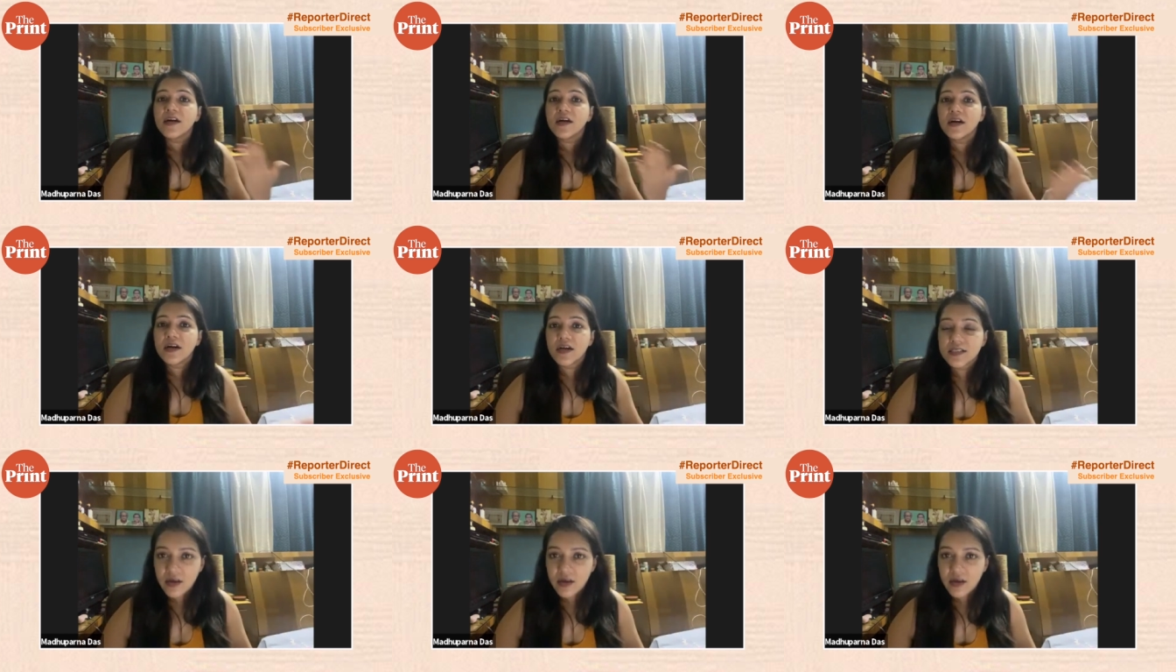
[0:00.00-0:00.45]

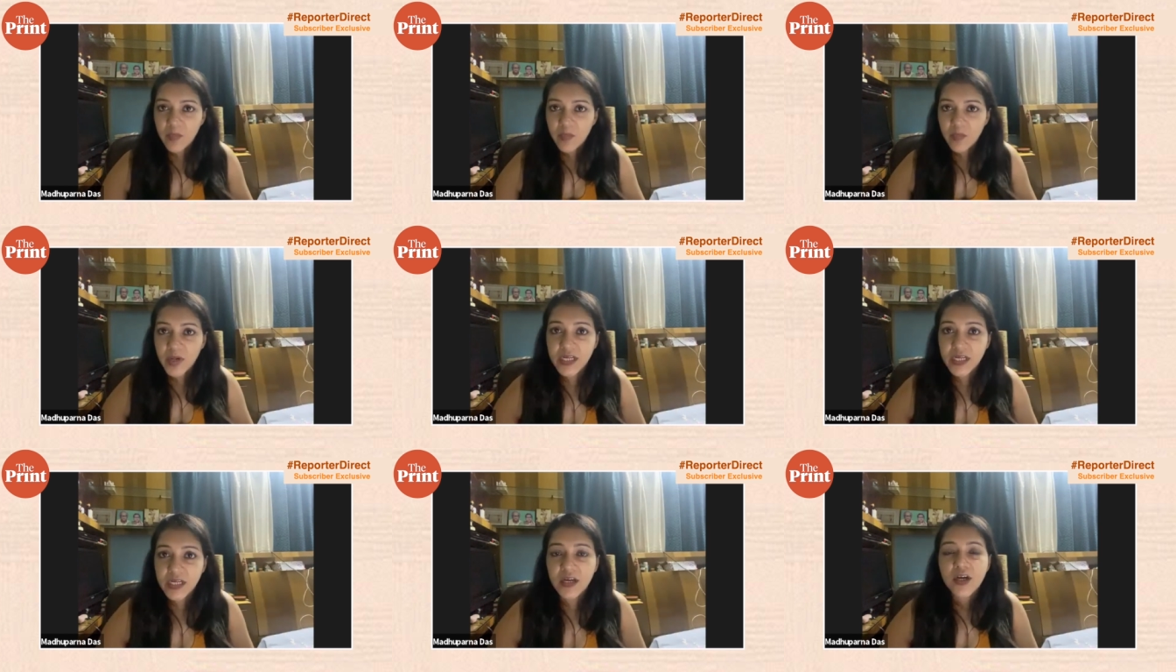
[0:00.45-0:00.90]
uh, the
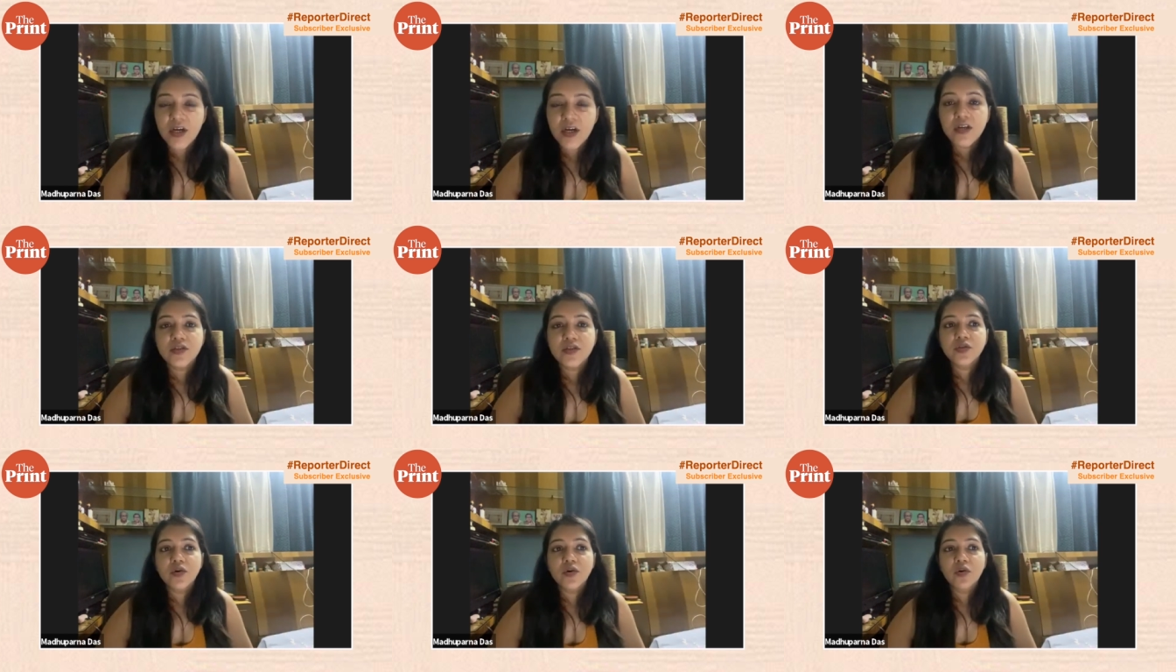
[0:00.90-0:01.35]
remedy.
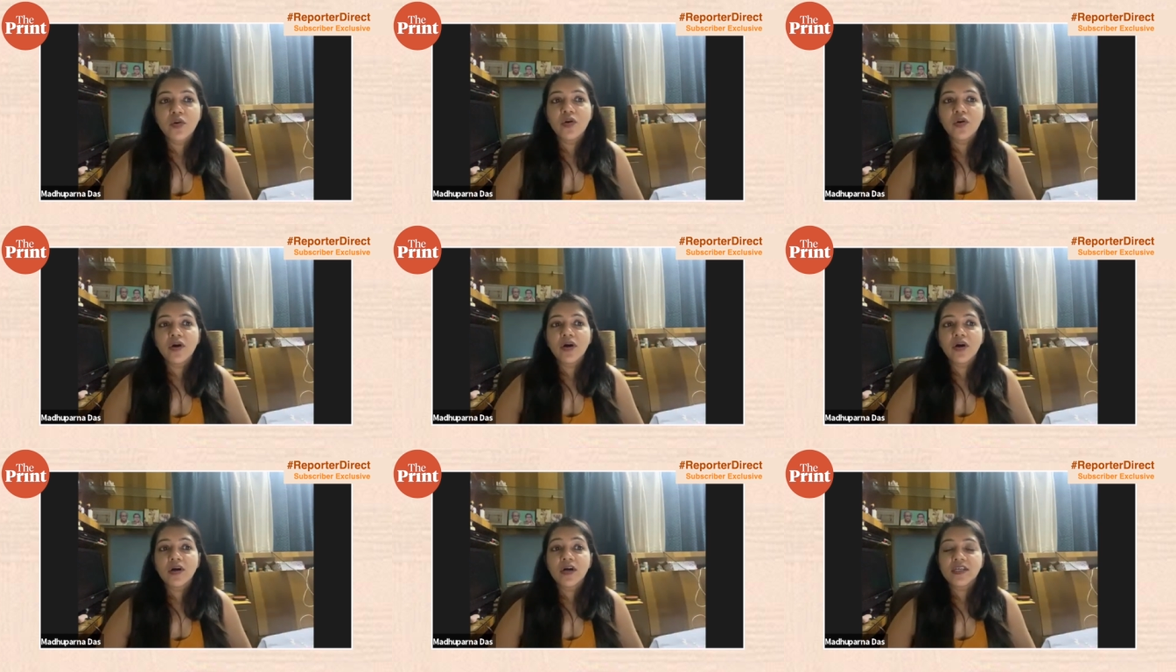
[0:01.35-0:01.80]

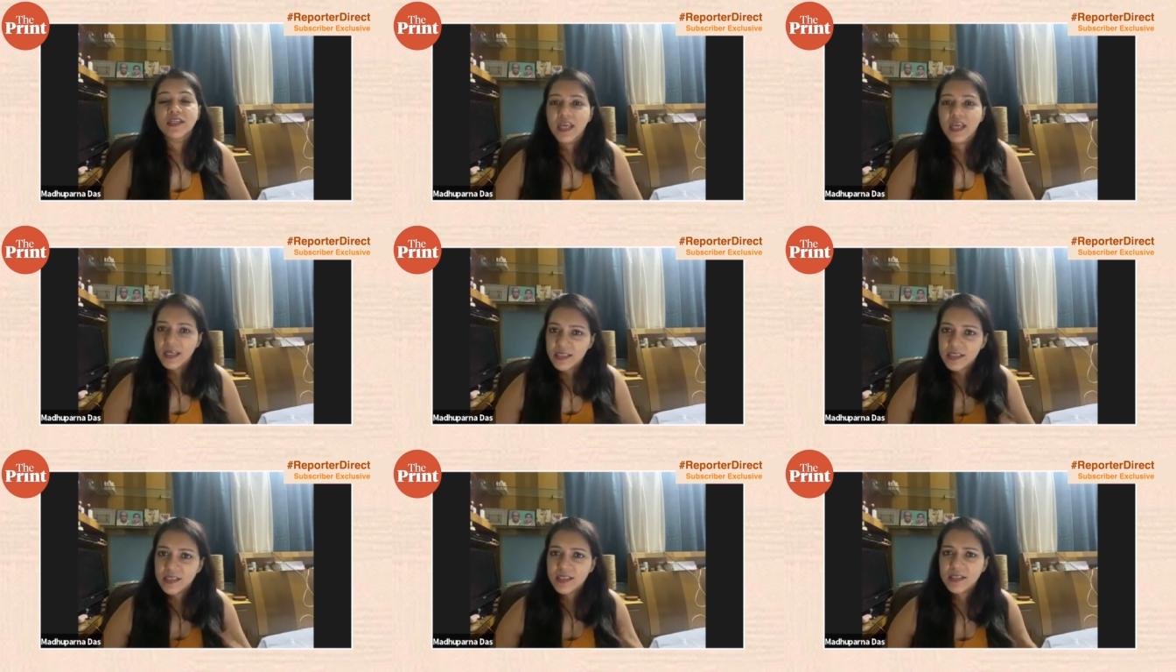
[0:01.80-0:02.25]
So uh,
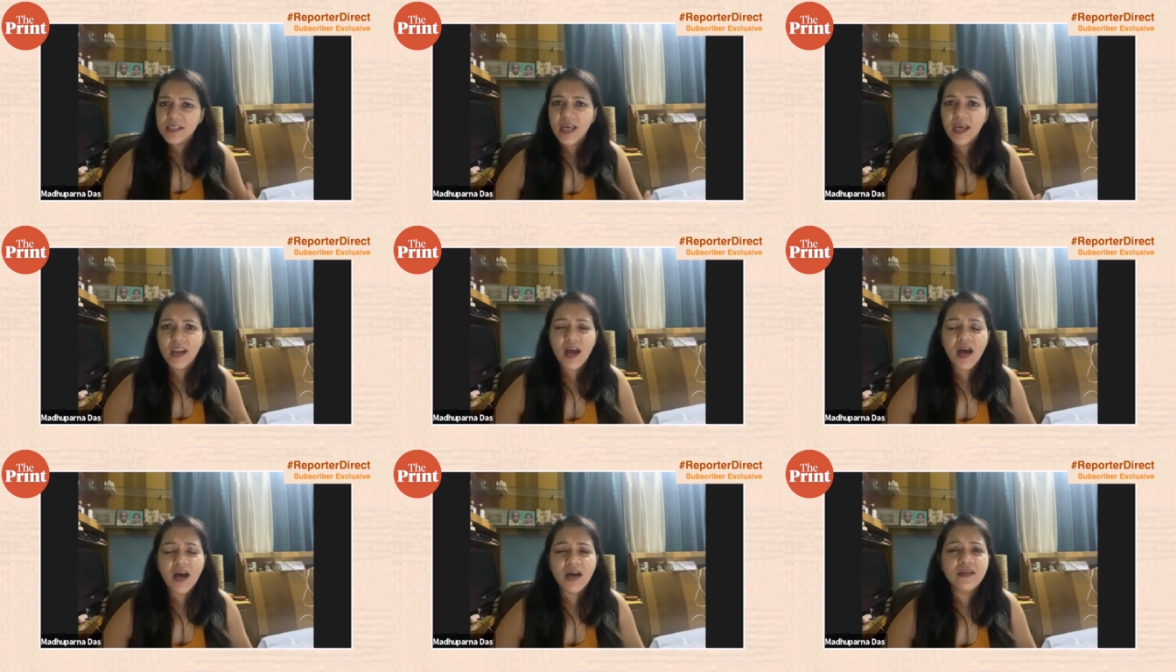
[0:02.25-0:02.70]
yes,
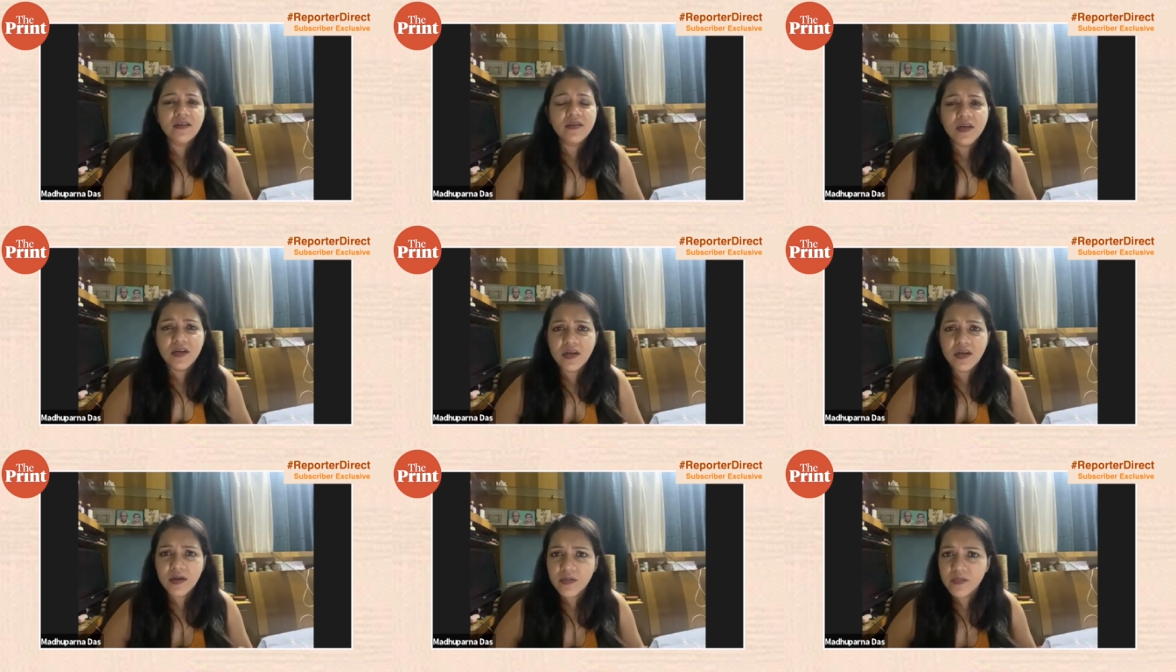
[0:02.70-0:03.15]
there are
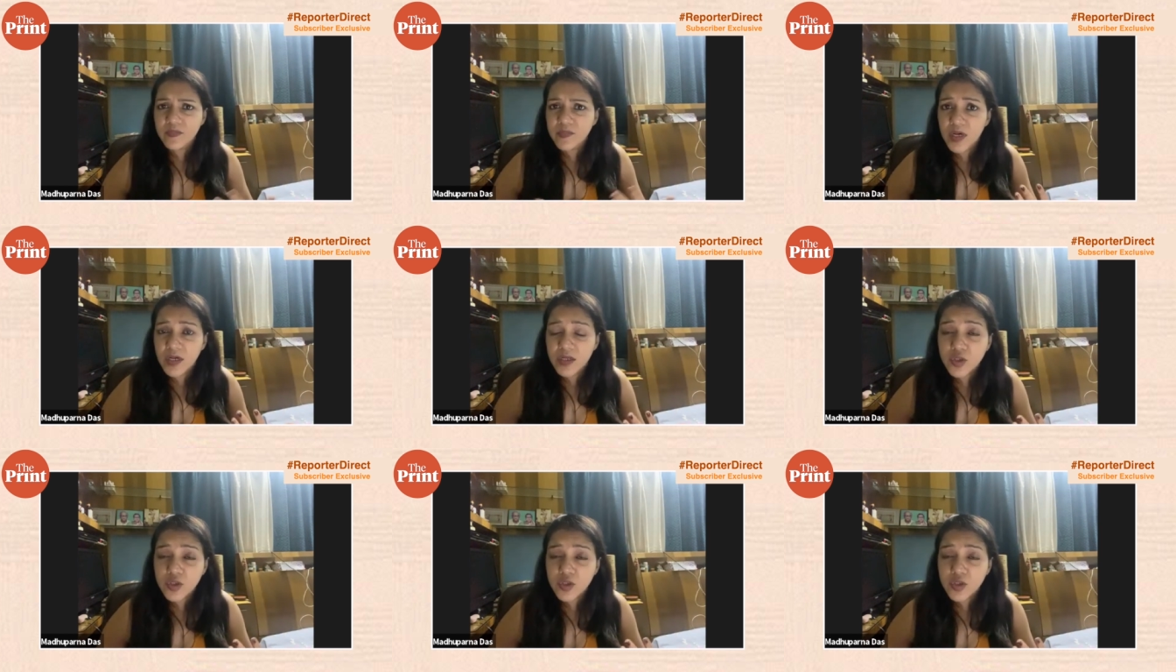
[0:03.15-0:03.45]
um,